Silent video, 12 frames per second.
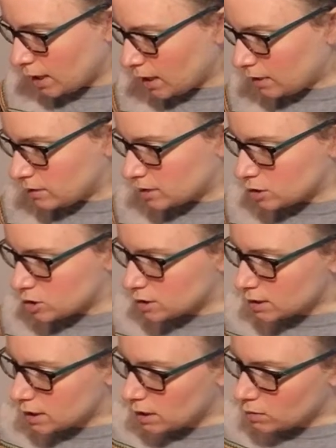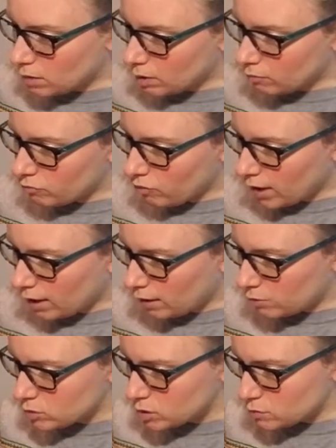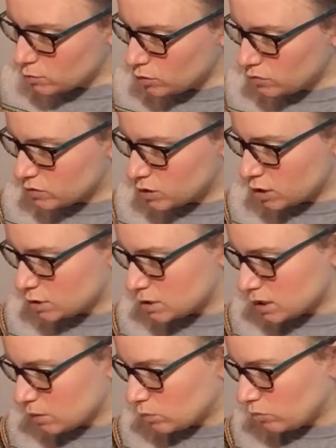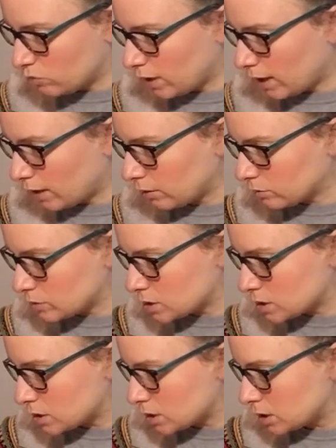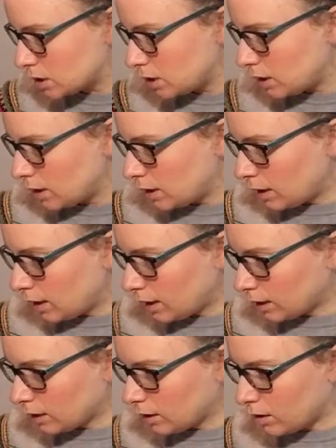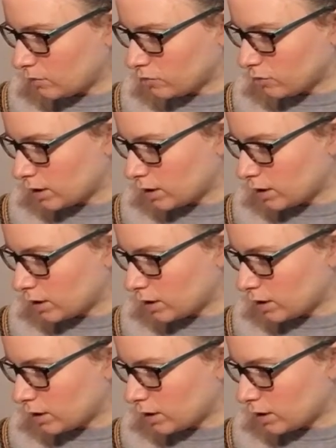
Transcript: And then just keep going round, just move the turntable round and cover